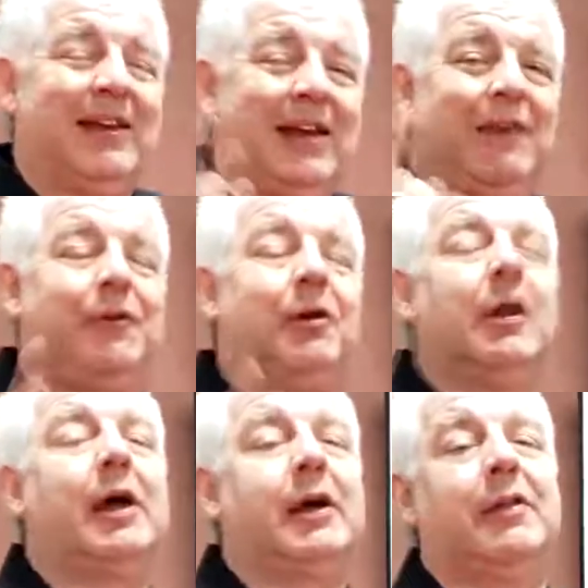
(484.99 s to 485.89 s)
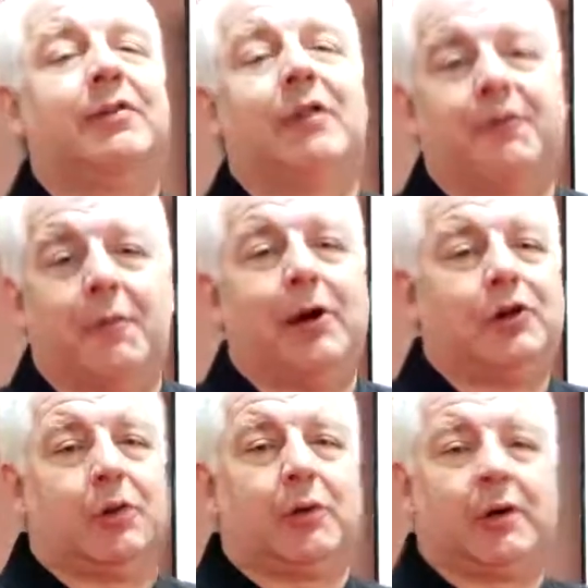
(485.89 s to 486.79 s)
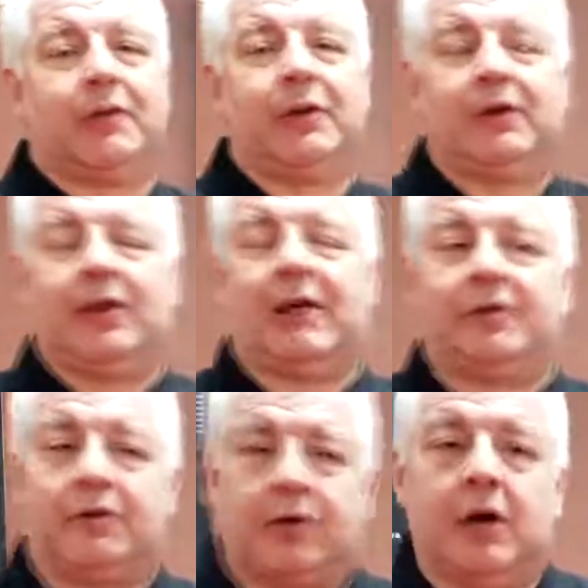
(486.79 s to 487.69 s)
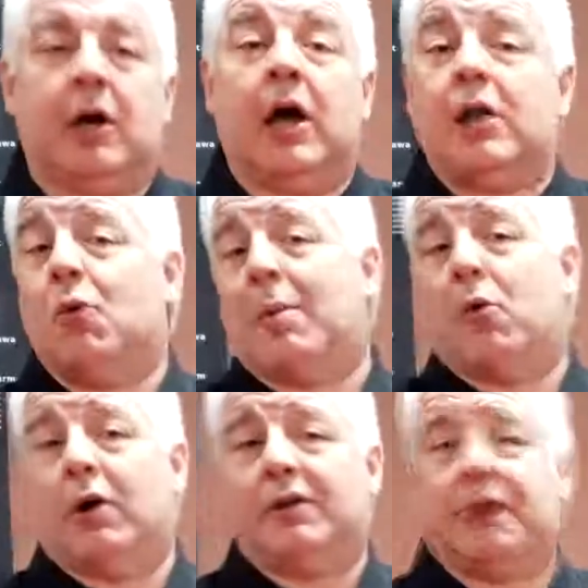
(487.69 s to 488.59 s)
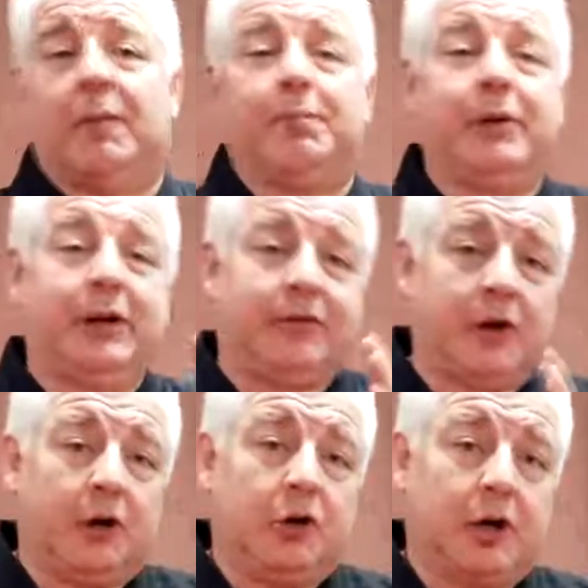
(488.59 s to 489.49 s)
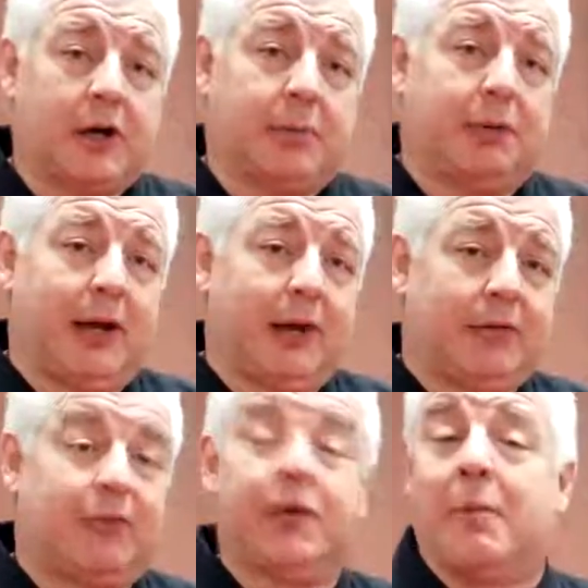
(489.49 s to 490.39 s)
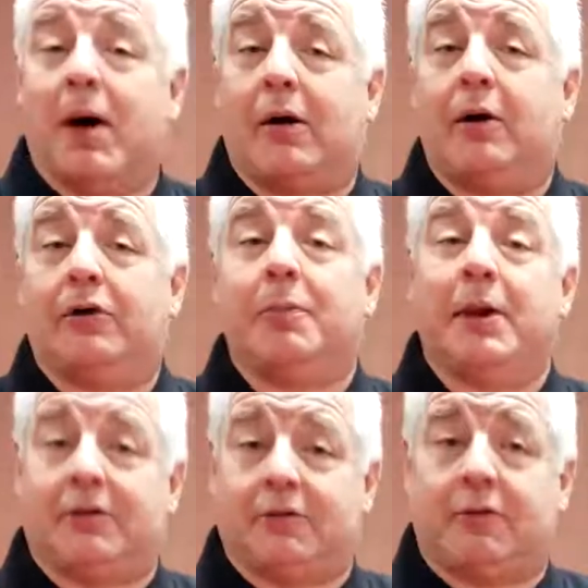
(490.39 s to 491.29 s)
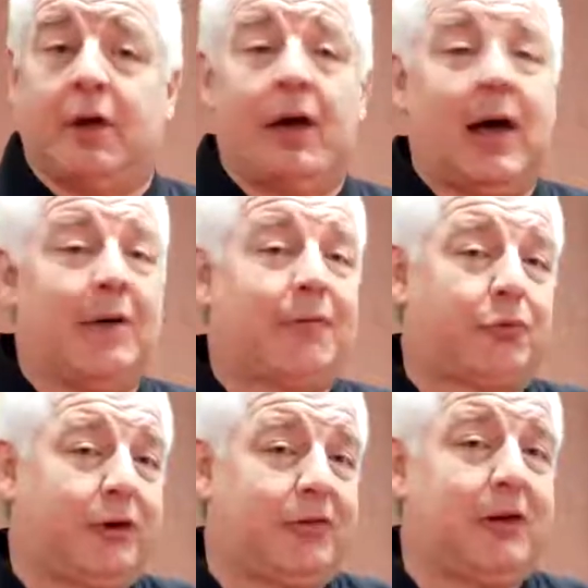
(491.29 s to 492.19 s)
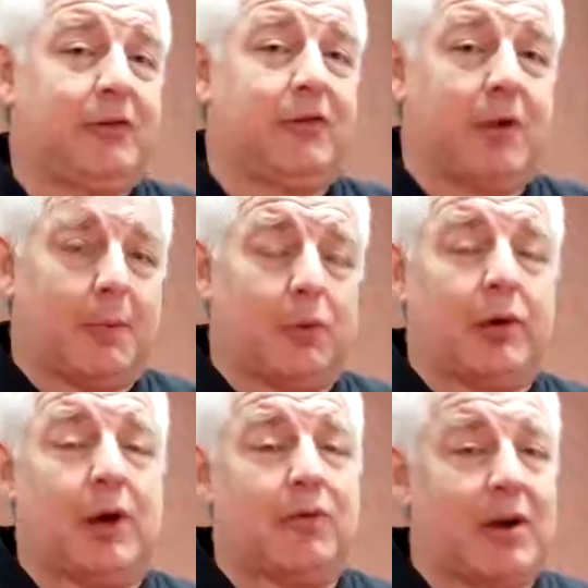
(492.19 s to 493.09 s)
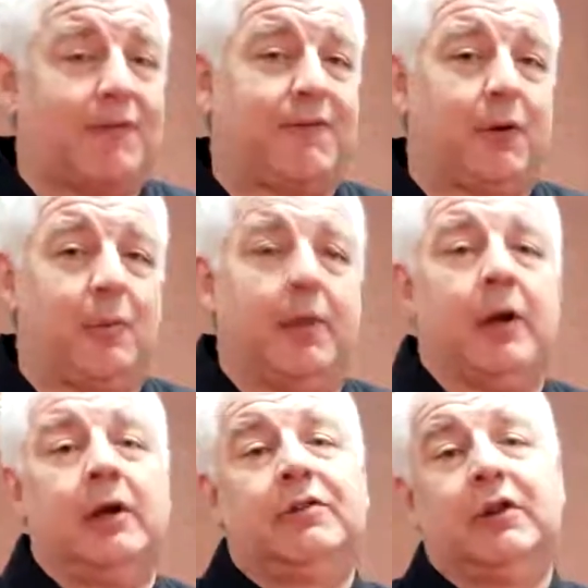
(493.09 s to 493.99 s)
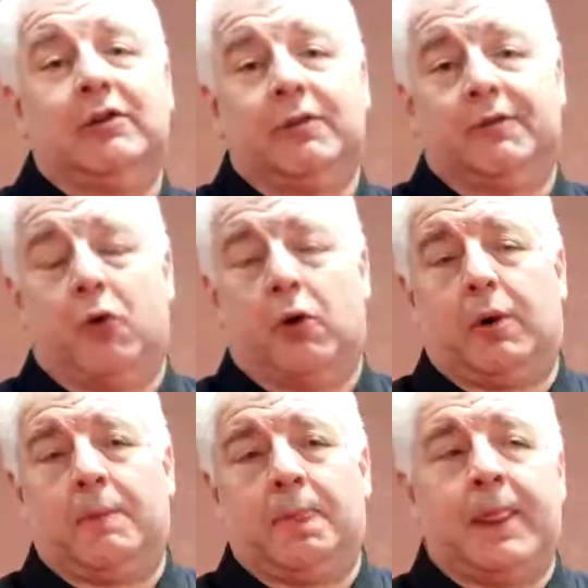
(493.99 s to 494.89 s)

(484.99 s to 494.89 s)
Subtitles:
If you're liking this information that we're giving these lessons and you want more intel, please look at the playlist for the Modern Arnis Minutes. I have 3 seasons up. We're getting ready to film season 4.